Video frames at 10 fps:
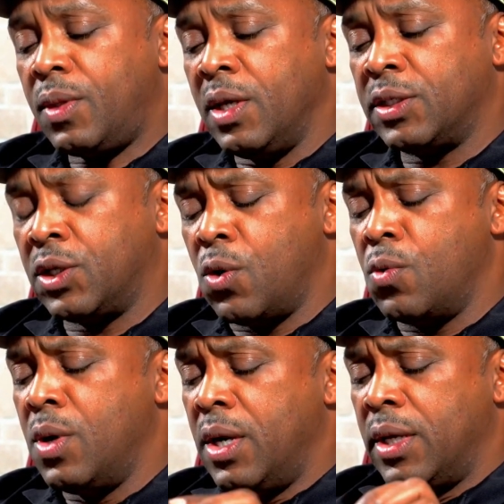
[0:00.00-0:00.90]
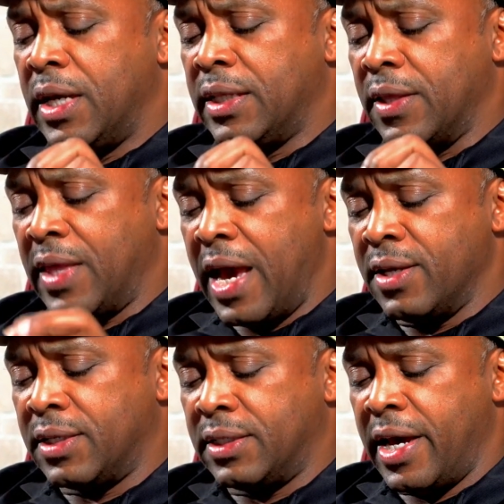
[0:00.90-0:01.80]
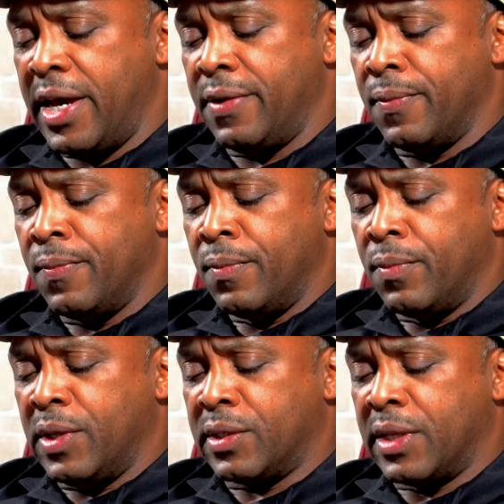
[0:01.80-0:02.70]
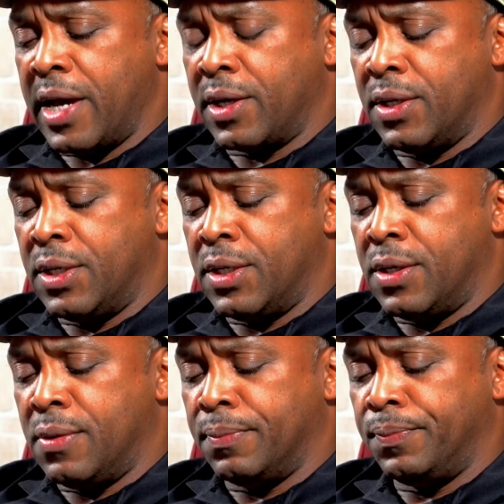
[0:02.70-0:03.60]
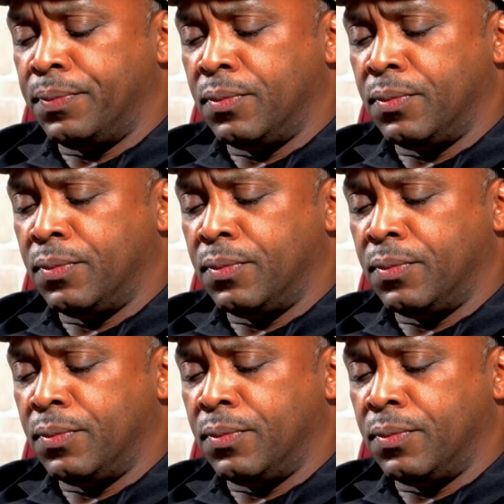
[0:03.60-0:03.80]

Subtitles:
And so at the theta state, it's like the